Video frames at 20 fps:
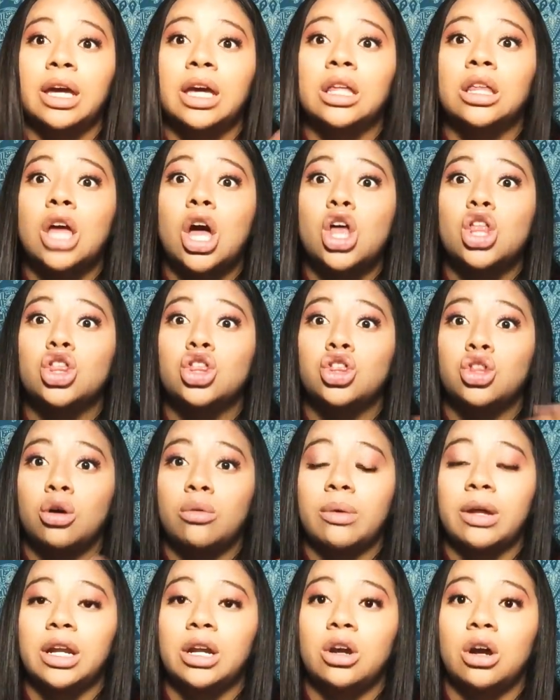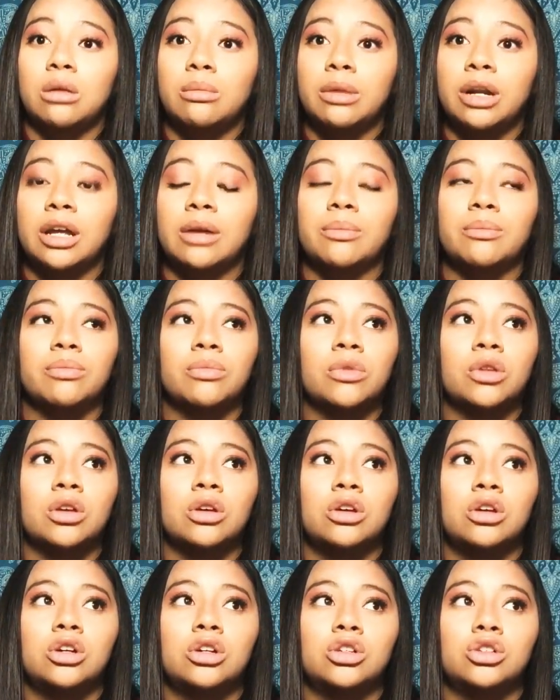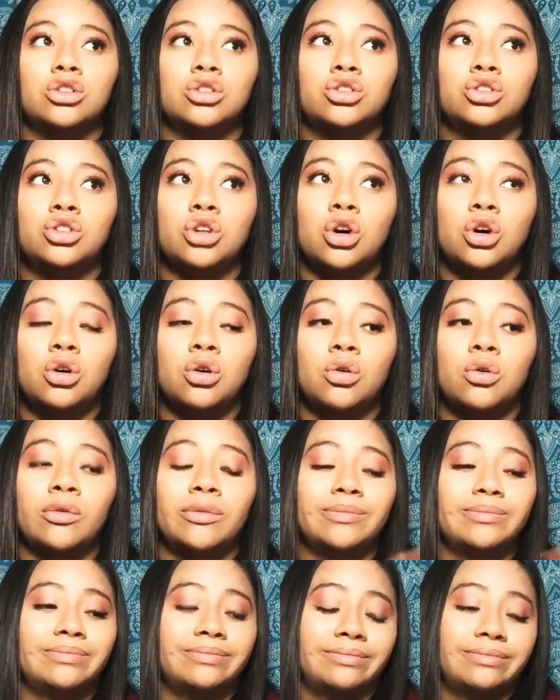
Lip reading: And nobody called my name. So